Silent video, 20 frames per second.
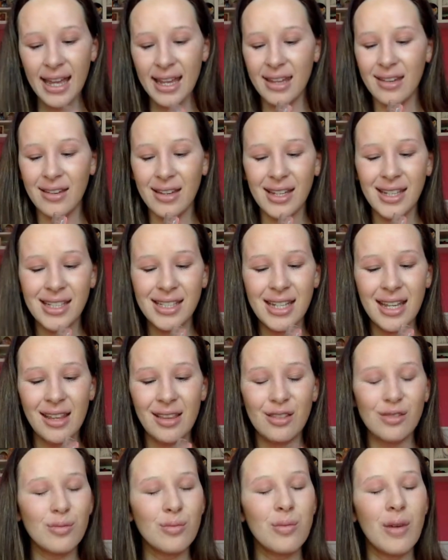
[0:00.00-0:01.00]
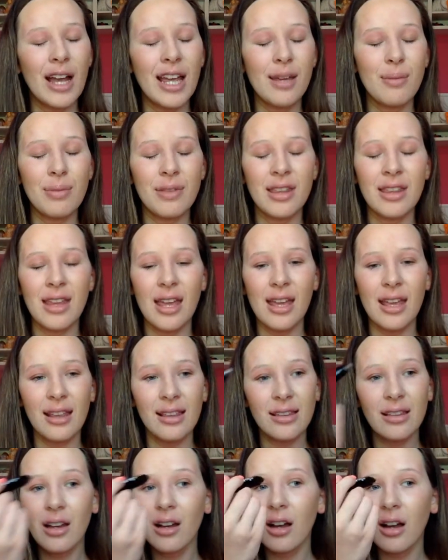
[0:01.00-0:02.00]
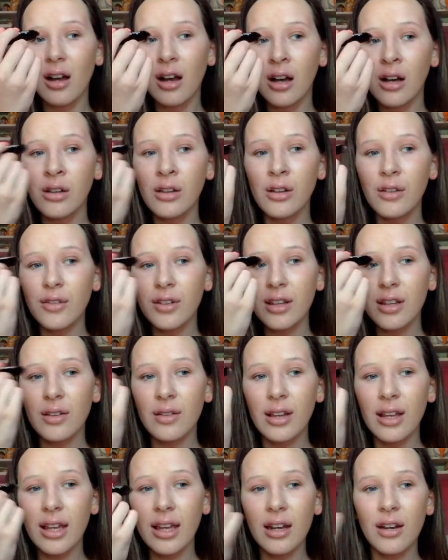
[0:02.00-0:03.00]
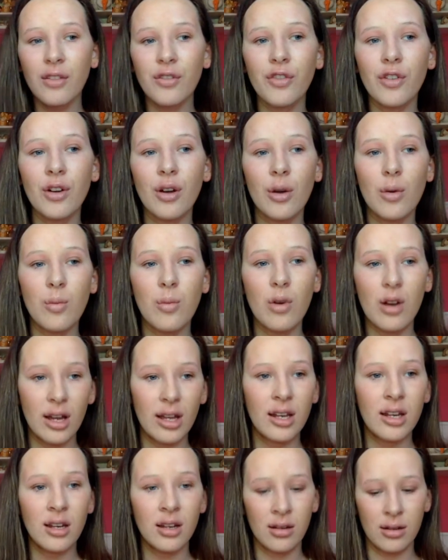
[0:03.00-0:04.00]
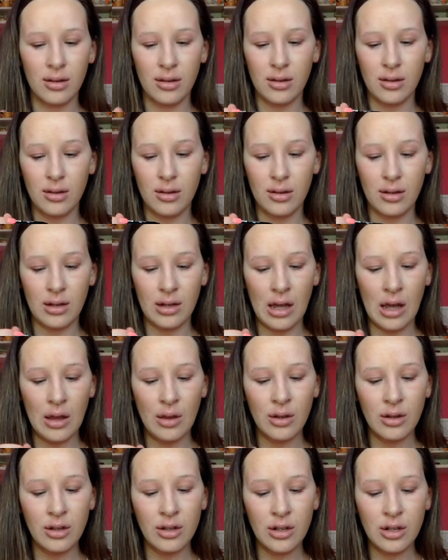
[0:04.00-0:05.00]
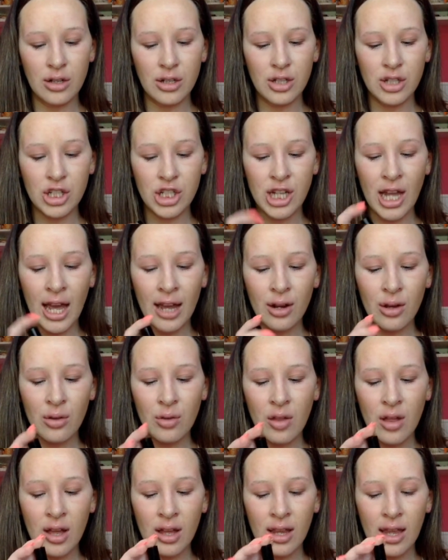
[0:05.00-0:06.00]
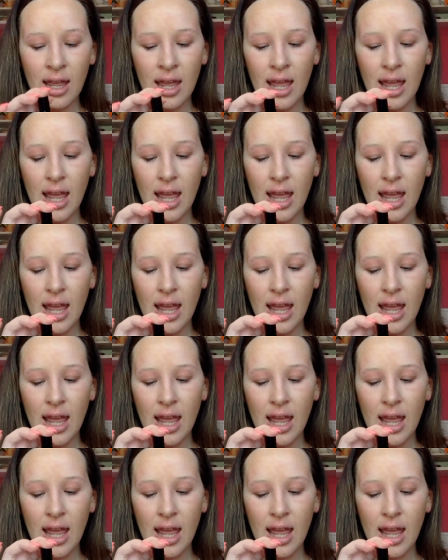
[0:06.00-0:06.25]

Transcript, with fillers: You can just wipe this all over the lid for a one-color shadow look,